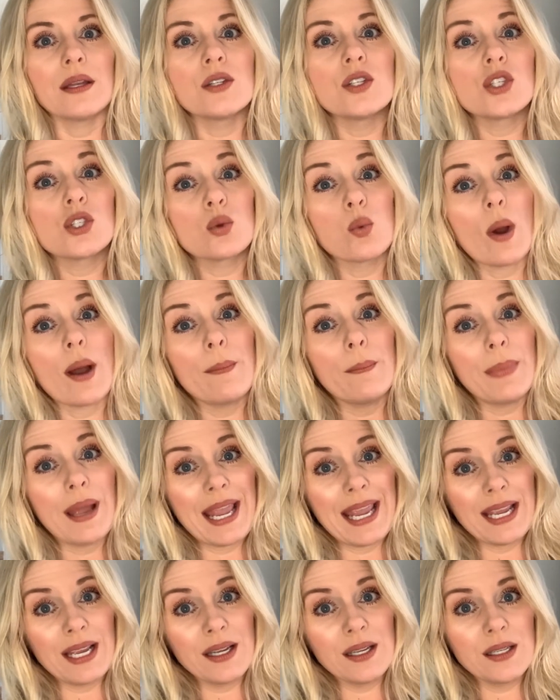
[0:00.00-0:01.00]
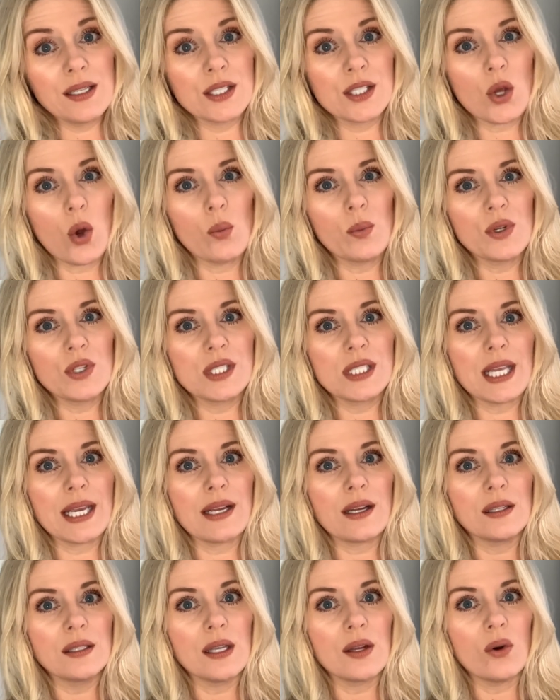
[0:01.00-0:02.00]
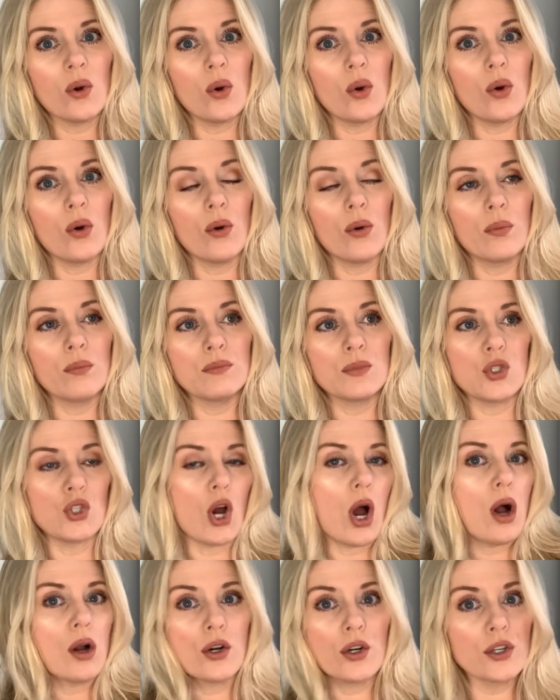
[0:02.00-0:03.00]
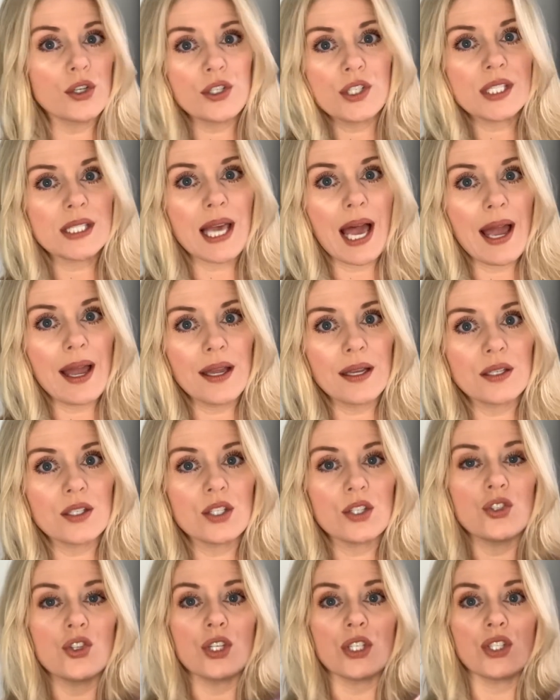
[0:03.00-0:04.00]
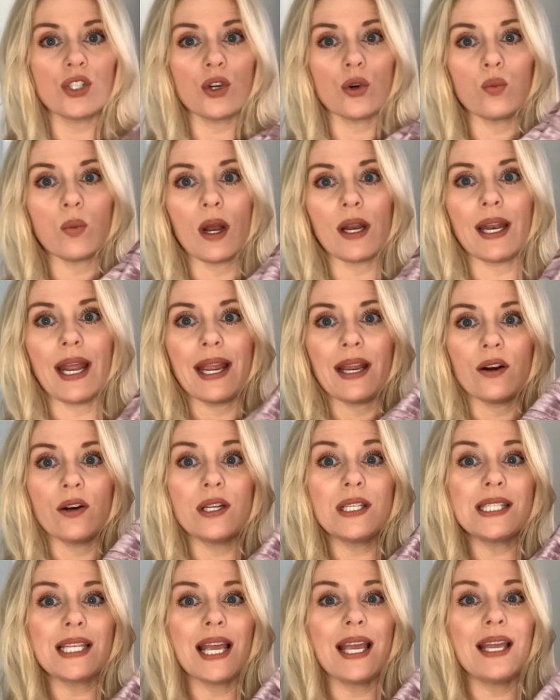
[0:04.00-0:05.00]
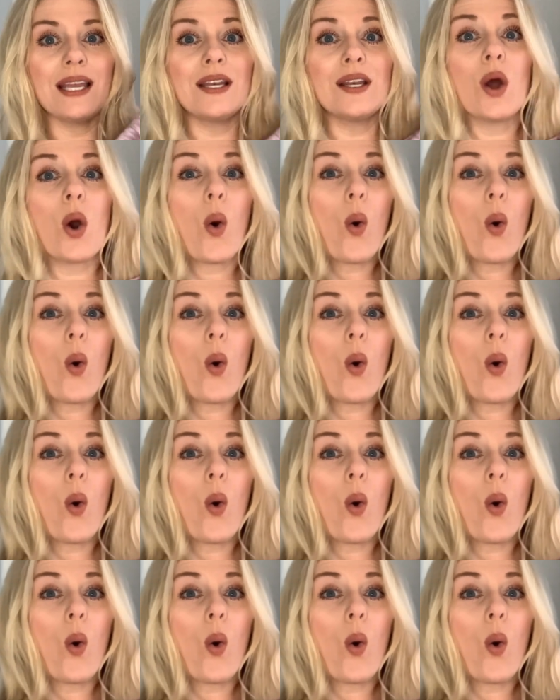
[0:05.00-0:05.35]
sweatpants, almost like a little jogger set just to run errands in,